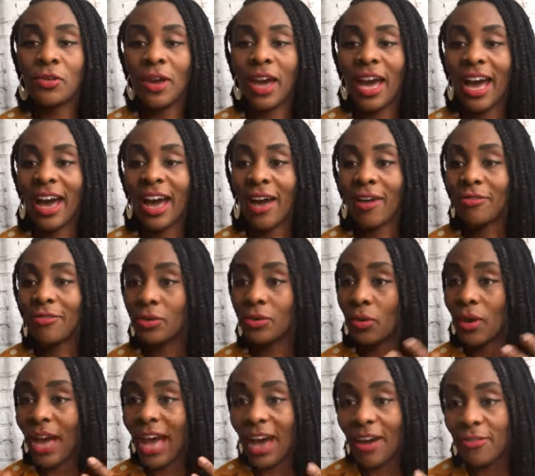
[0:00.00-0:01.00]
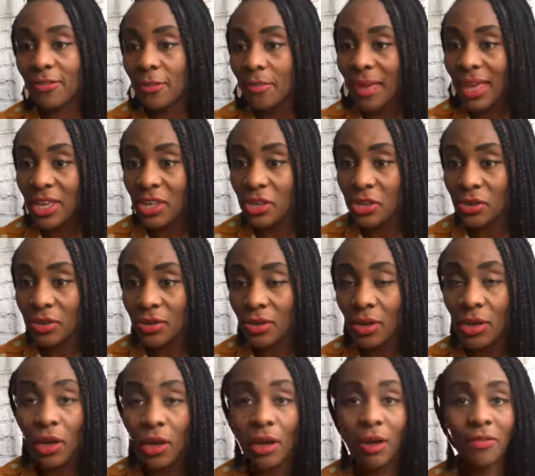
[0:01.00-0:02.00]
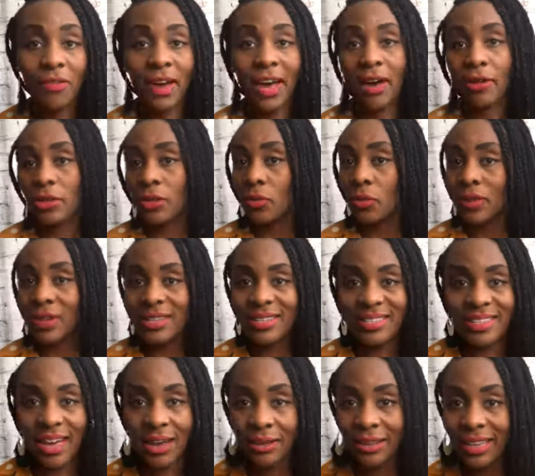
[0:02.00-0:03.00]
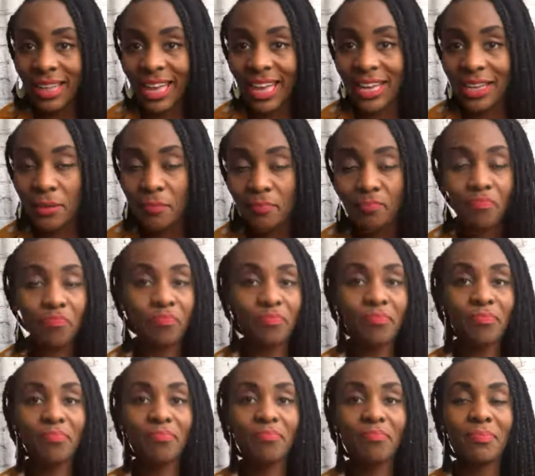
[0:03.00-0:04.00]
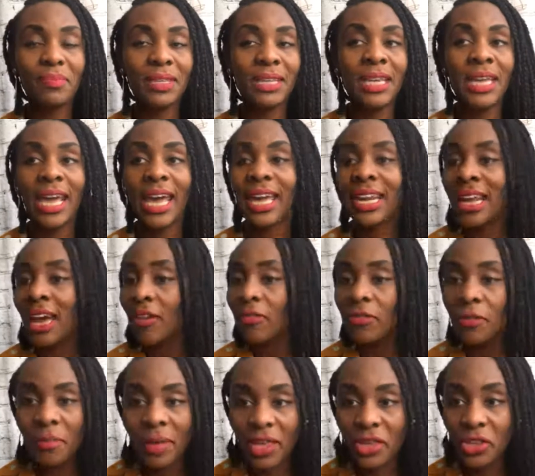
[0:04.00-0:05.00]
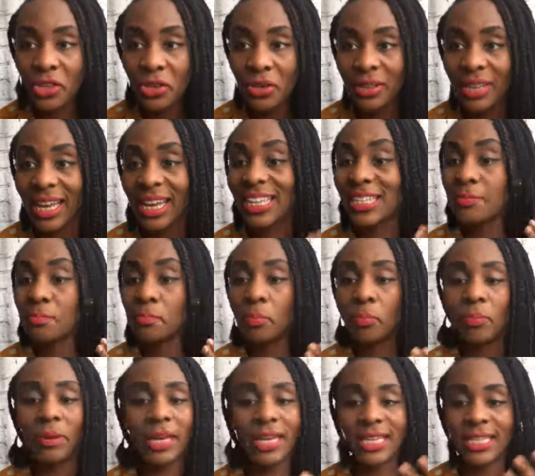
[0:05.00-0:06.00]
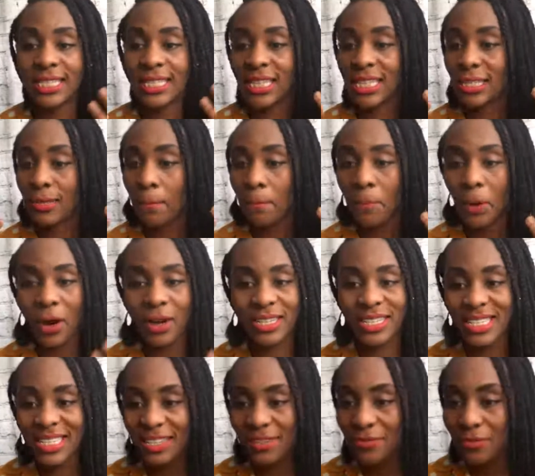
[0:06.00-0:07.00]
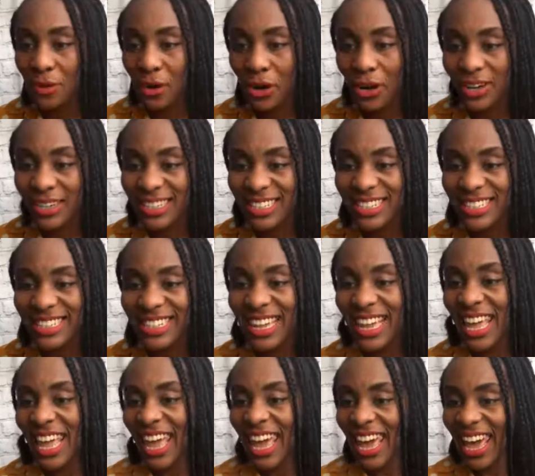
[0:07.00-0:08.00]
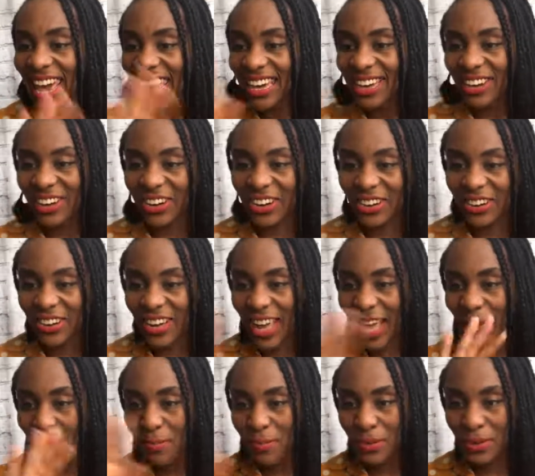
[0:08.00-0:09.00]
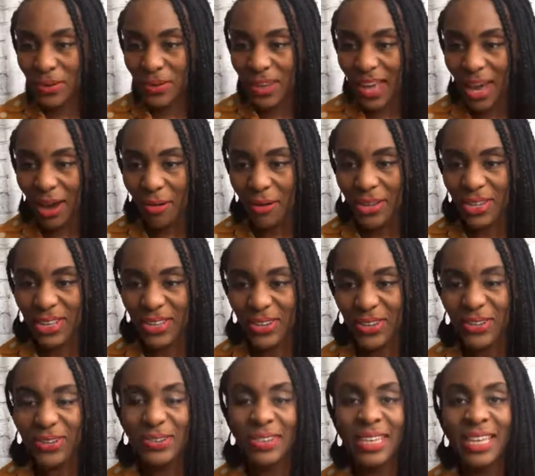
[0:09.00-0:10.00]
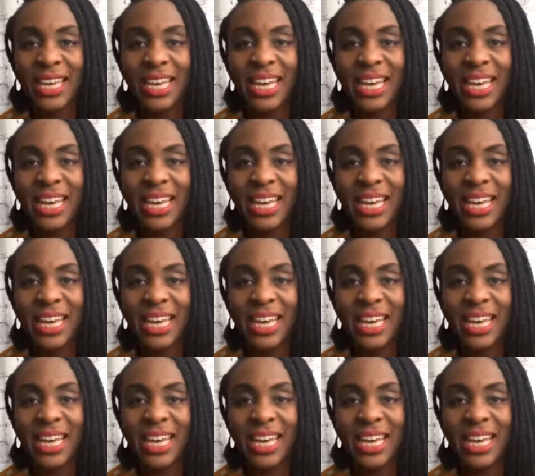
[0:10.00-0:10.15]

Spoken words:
you have your affirmation of how you want to sound like. An affirmation that is a positive word. Hey girl, hey boo, how are you?